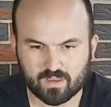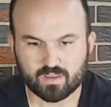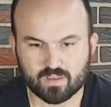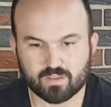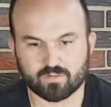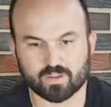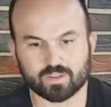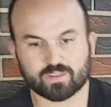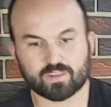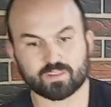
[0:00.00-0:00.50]

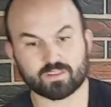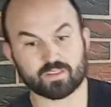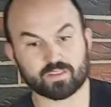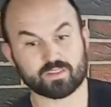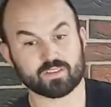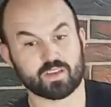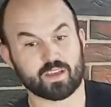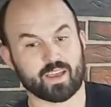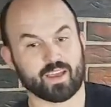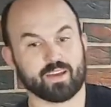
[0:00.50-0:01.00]
Rich says he's
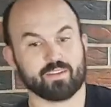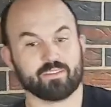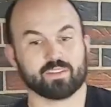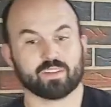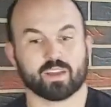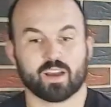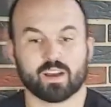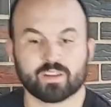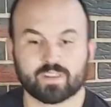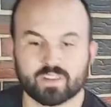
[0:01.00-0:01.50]
having
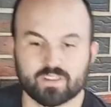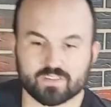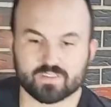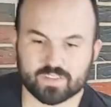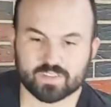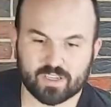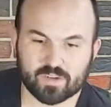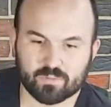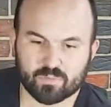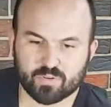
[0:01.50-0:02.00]
the idea of
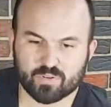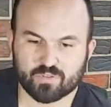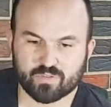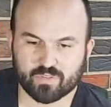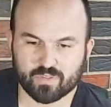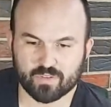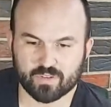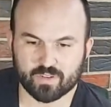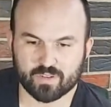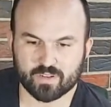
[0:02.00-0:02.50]

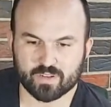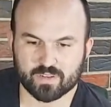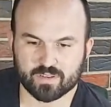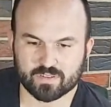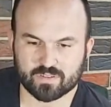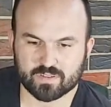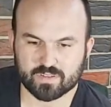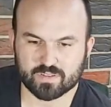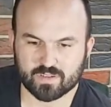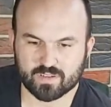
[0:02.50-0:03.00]
soundproofing his
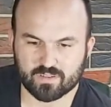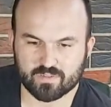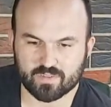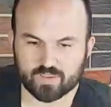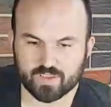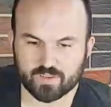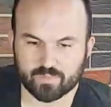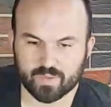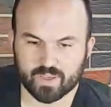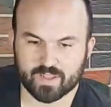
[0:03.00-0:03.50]

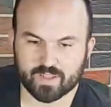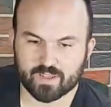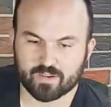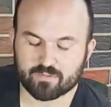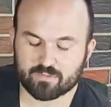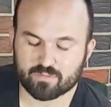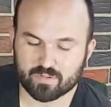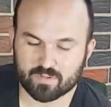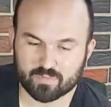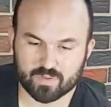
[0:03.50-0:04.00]
CRV. Man,
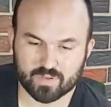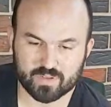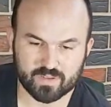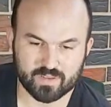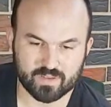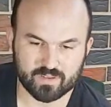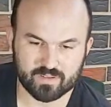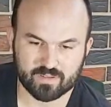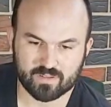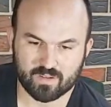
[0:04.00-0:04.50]
that would
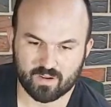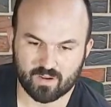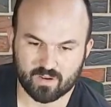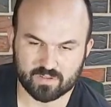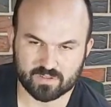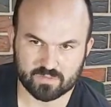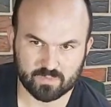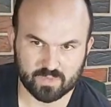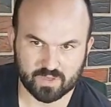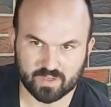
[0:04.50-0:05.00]
be
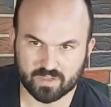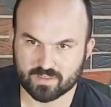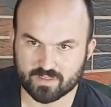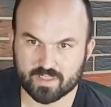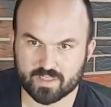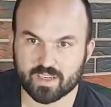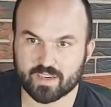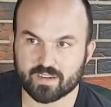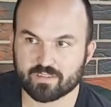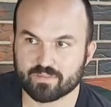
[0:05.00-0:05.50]
awesome because they
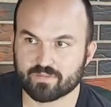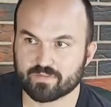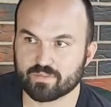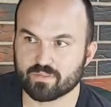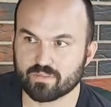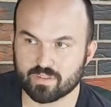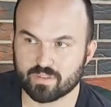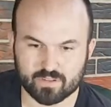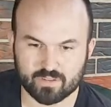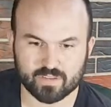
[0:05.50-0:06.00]
have
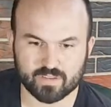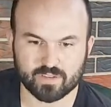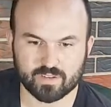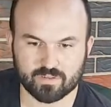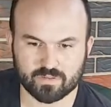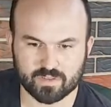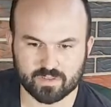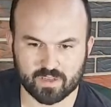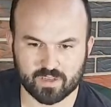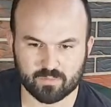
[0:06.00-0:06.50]
literally no
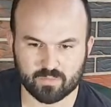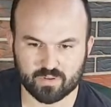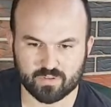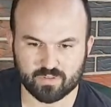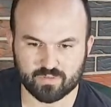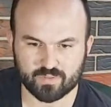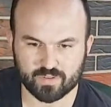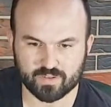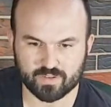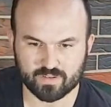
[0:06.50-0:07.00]

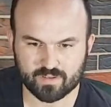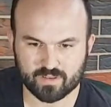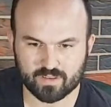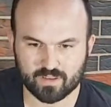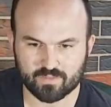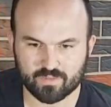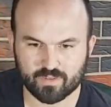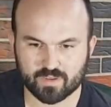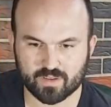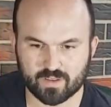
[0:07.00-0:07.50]
soundproofing.
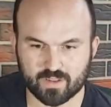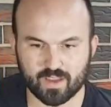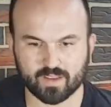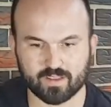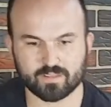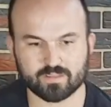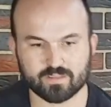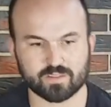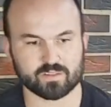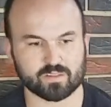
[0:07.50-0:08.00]
If you could
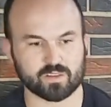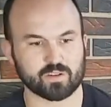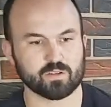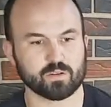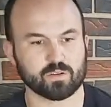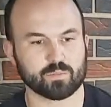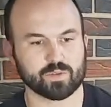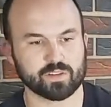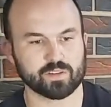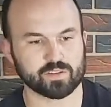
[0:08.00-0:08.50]
just go
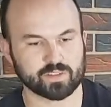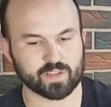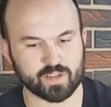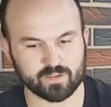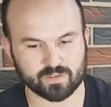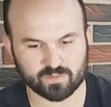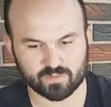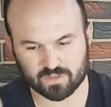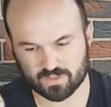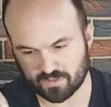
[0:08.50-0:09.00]
up in the
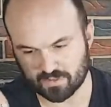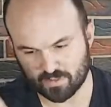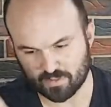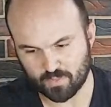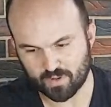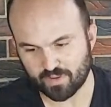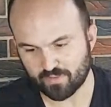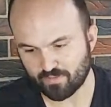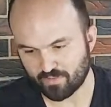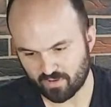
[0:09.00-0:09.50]
channels with some
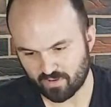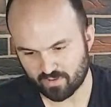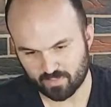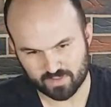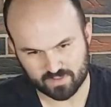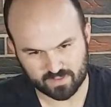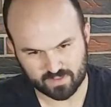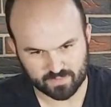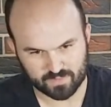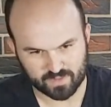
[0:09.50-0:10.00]
spray foam or
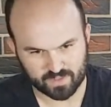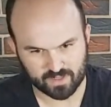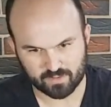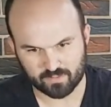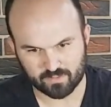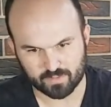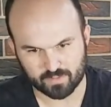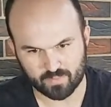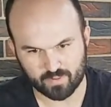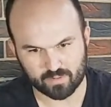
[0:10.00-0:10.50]
something, that
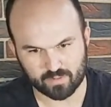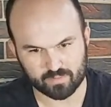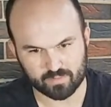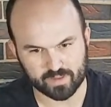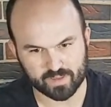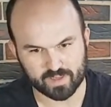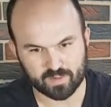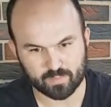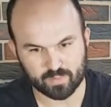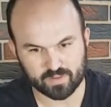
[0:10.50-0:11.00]
would probably
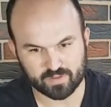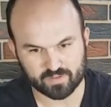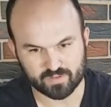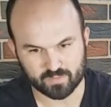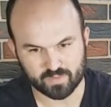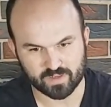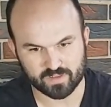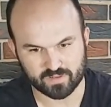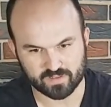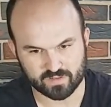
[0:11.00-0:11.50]
help it
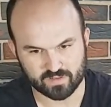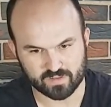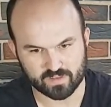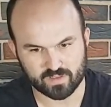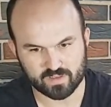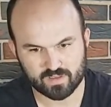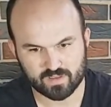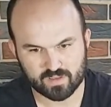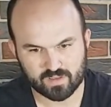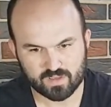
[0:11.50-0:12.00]
tremendously.
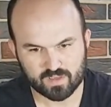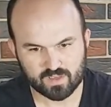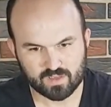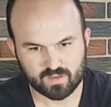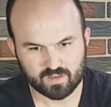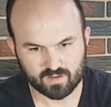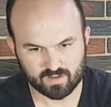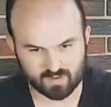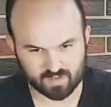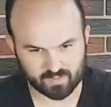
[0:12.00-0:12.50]

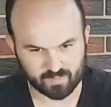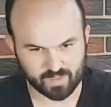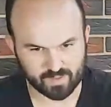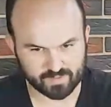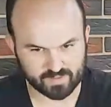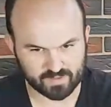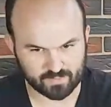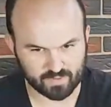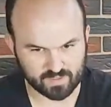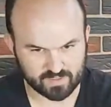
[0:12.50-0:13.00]
And
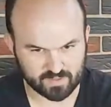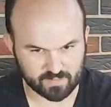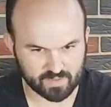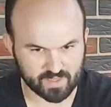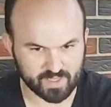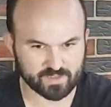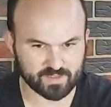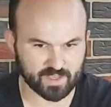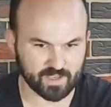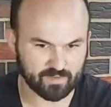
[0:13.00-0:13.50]
maybe put some of
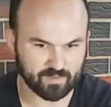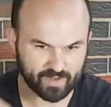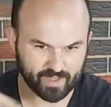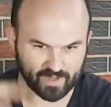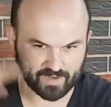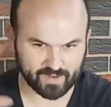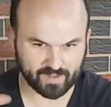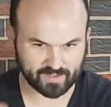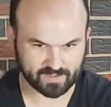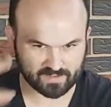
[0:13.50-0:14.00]
that sound
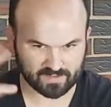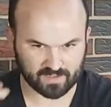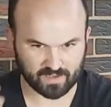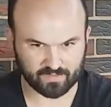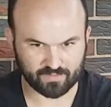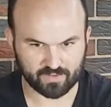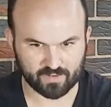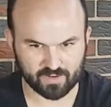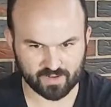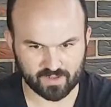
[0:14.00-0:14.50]
deadening
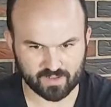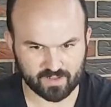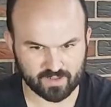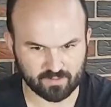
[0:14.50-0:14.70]
stuff on it.